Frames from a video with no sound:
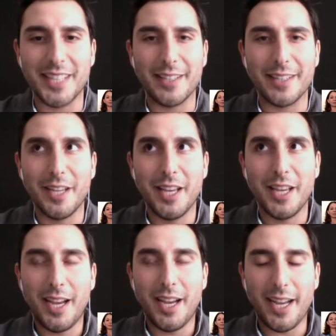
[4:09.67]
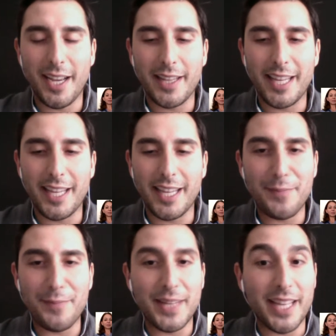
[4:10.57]
And they gave
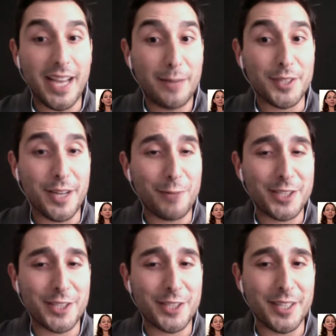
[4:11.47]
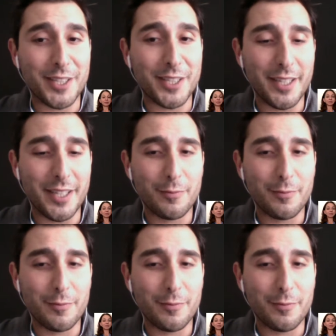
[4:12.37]
me the option. The